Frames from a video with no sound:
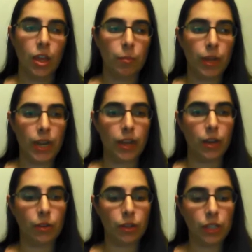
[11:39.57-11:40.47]
But at
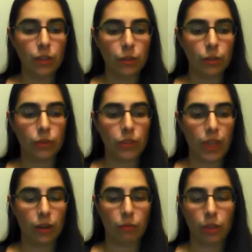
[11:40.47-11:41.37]
ODU, they
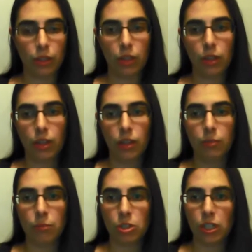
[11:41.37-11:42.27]
had a really
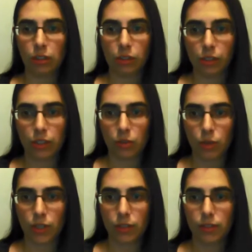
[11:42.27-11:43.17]
good machine learning
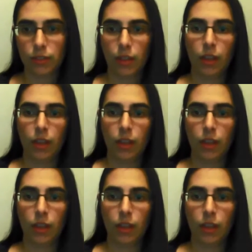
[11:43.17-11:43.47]
course,